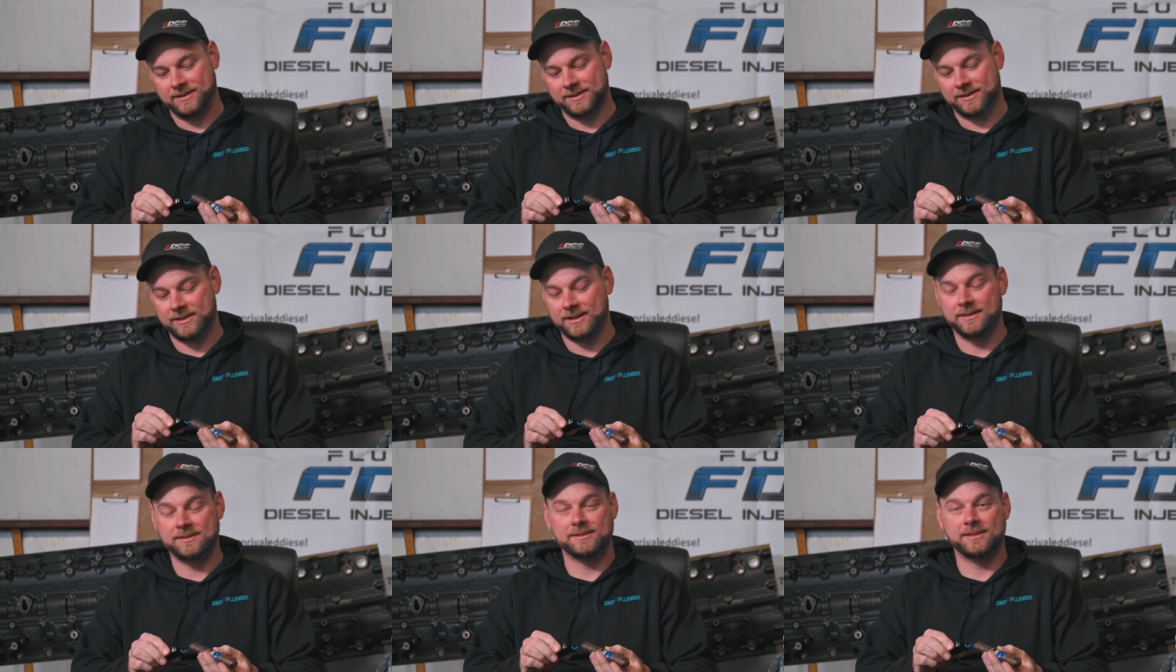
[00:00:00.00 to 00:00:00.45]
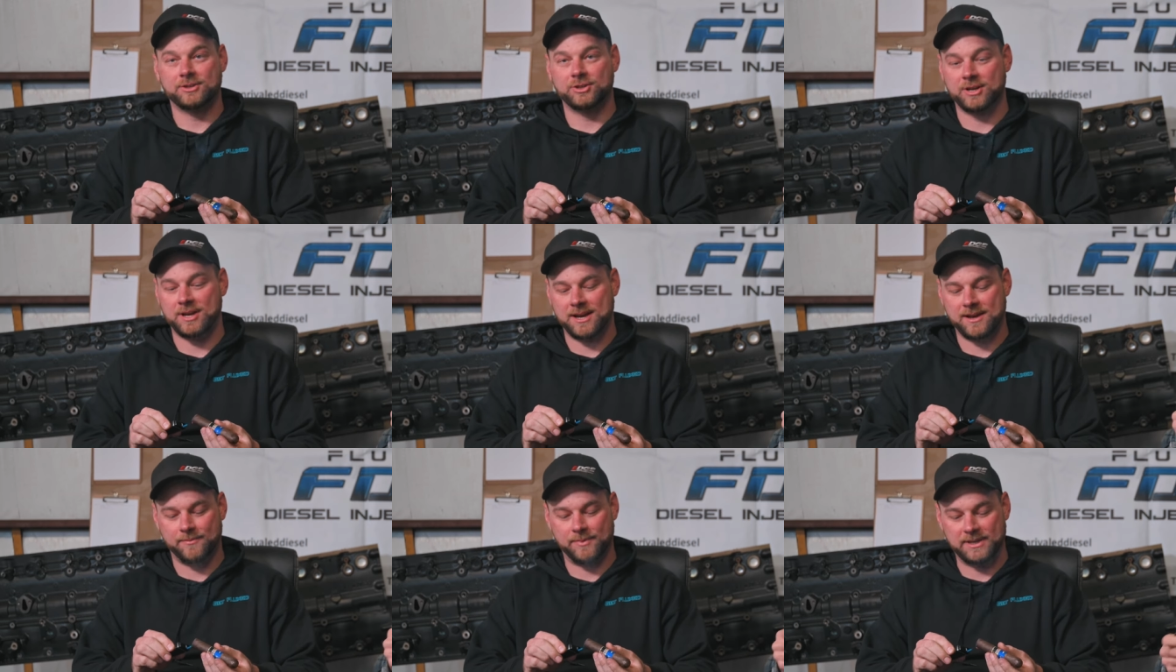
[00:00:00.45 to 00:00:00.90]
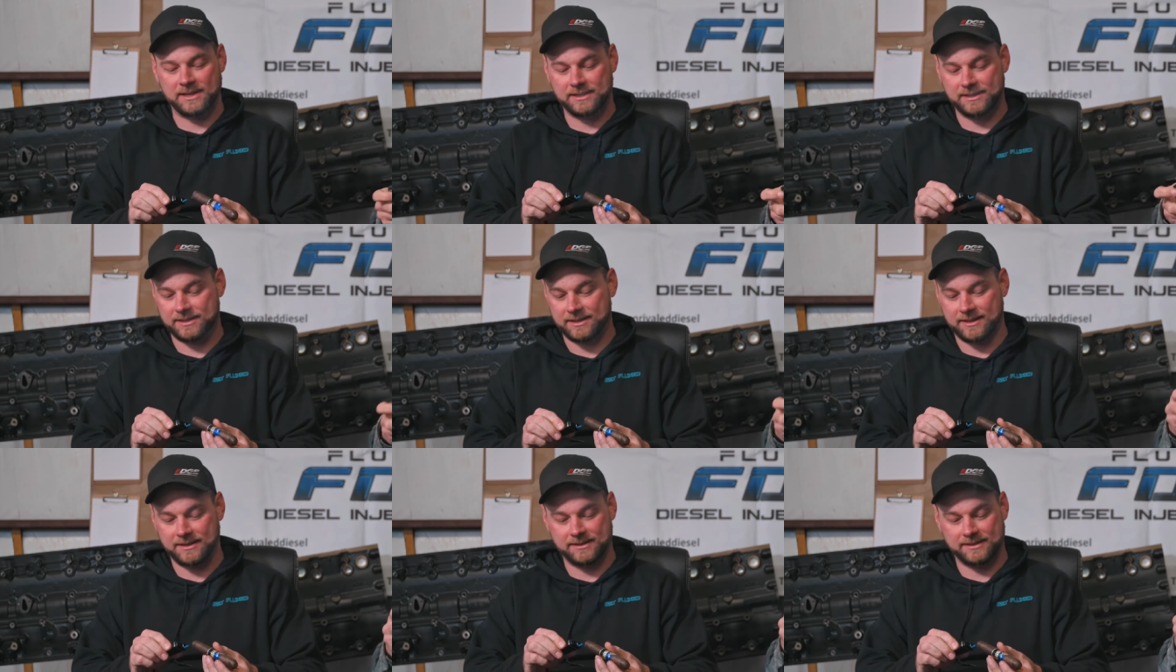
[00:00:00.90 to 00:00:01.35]
Tons of
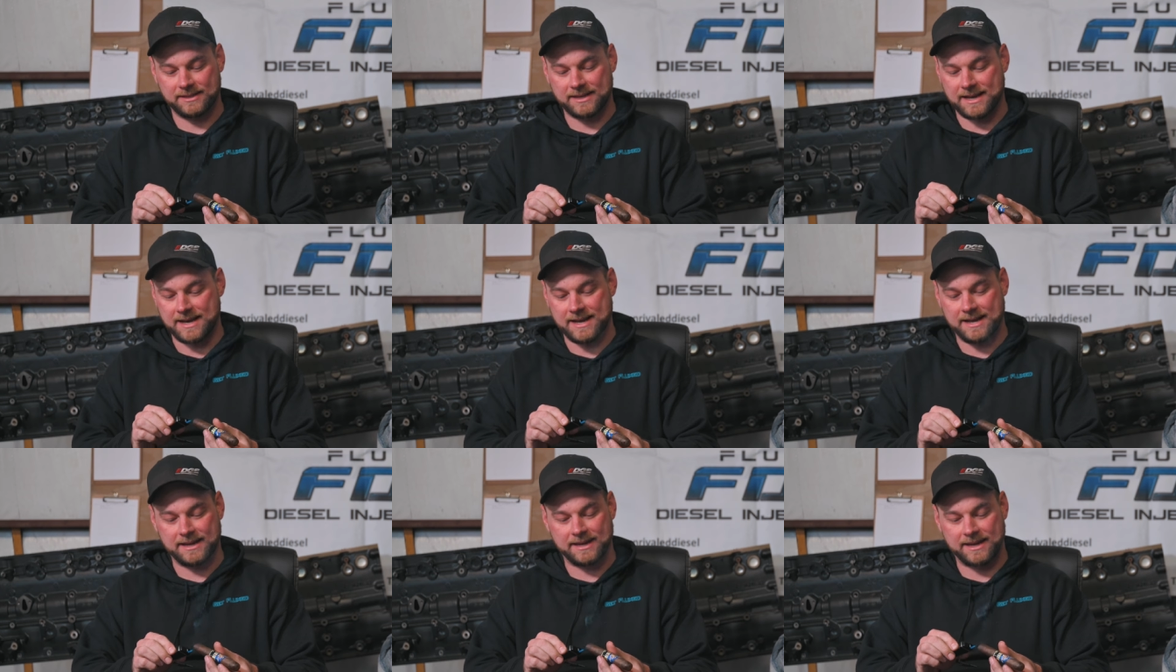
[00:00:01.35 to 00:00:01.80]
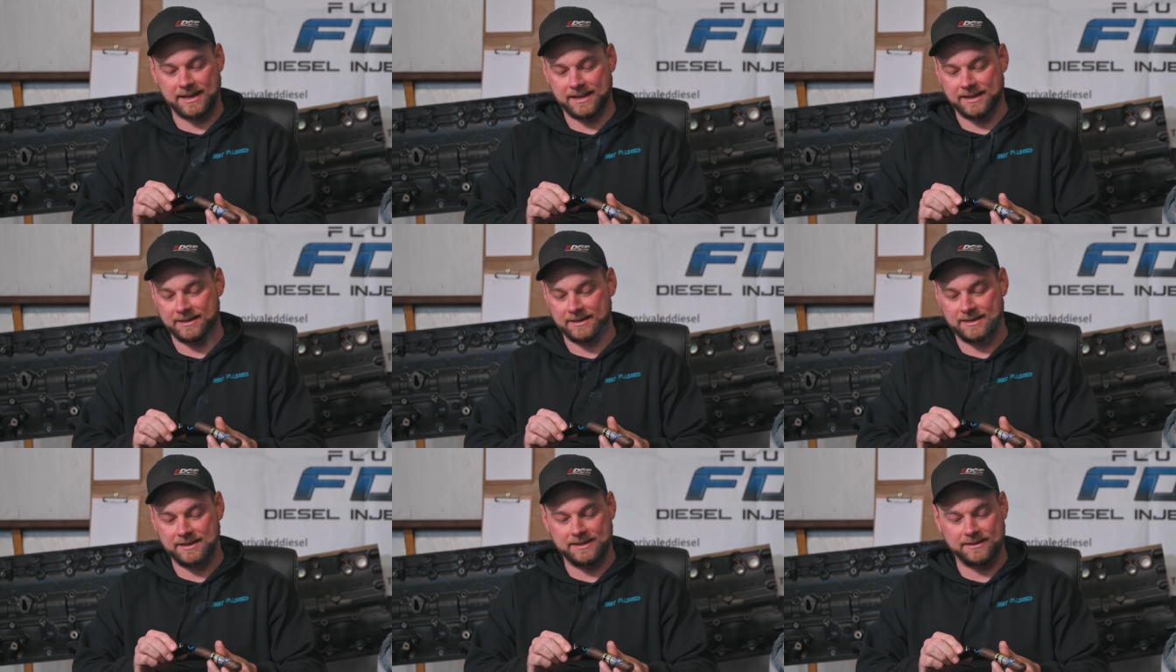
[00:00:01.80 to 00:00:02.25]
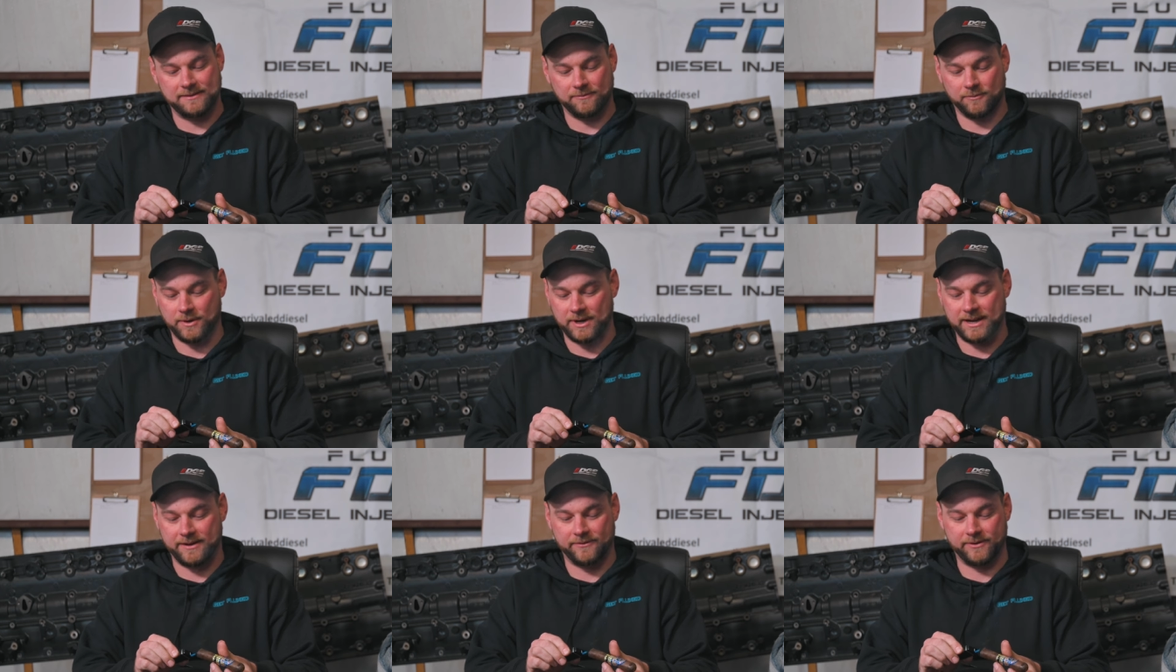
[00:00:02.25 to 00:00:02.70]
shopping, tons of eye candy,
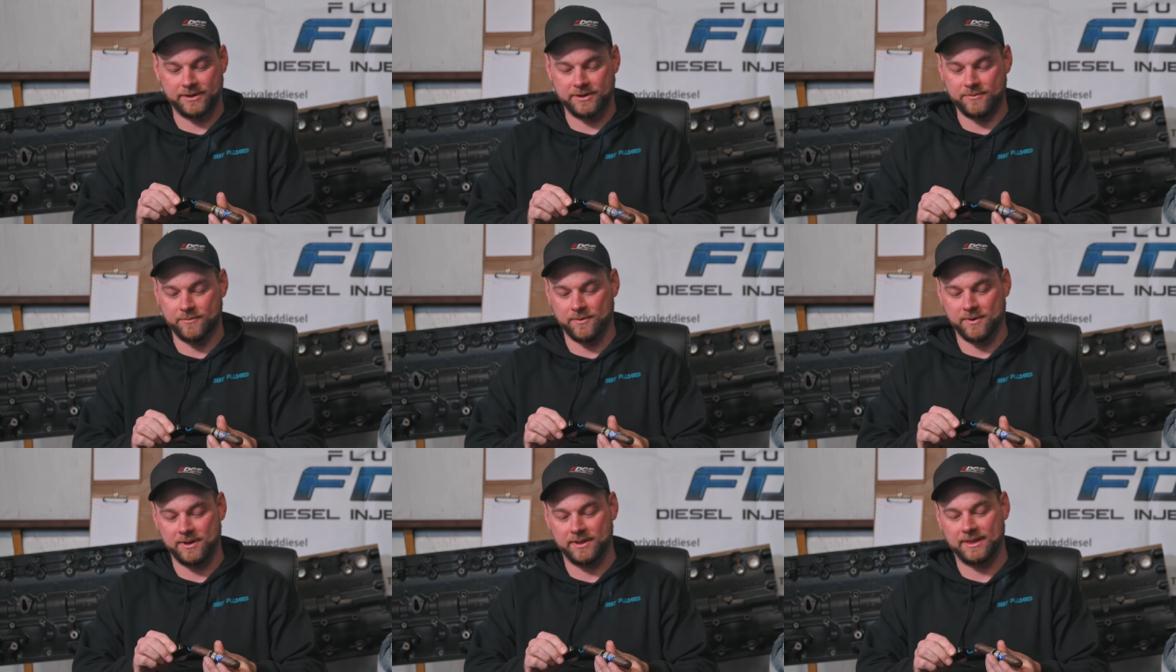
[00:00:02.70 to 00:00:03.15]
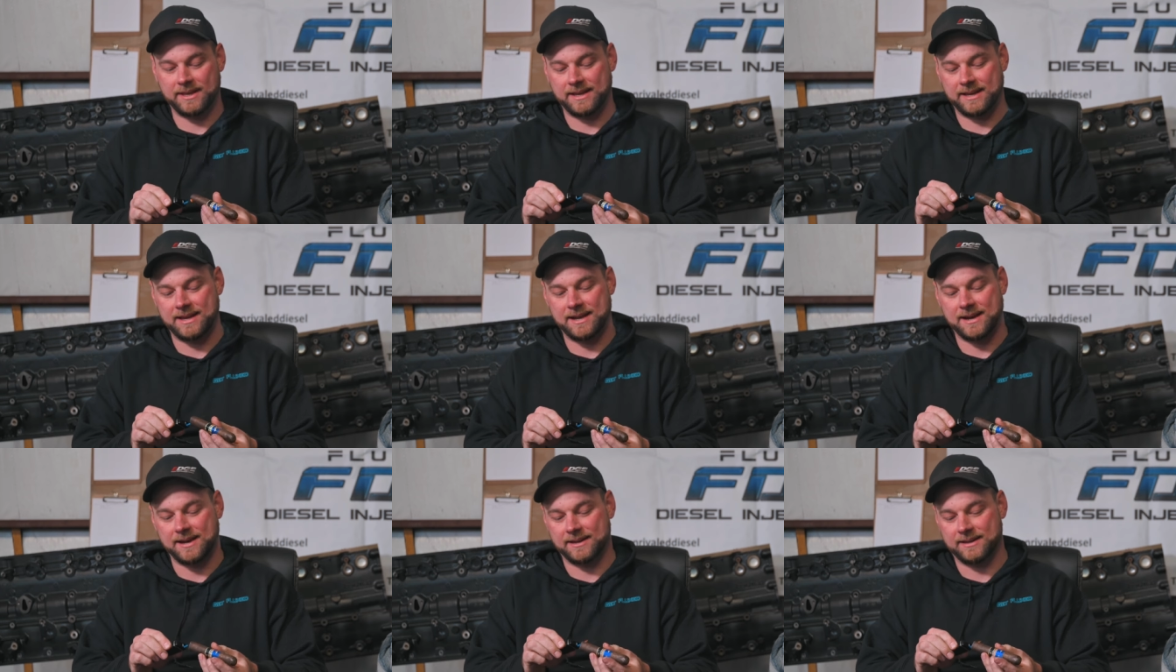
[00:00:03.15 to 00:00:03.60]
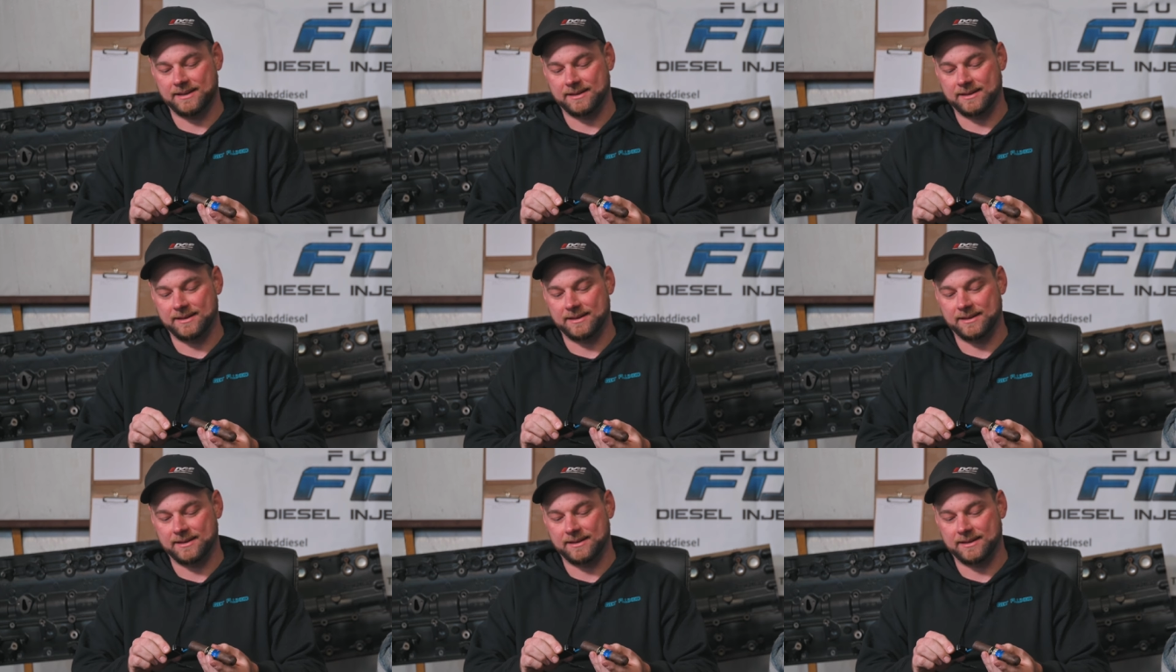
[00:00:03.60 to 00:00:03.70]
whatever you want, they got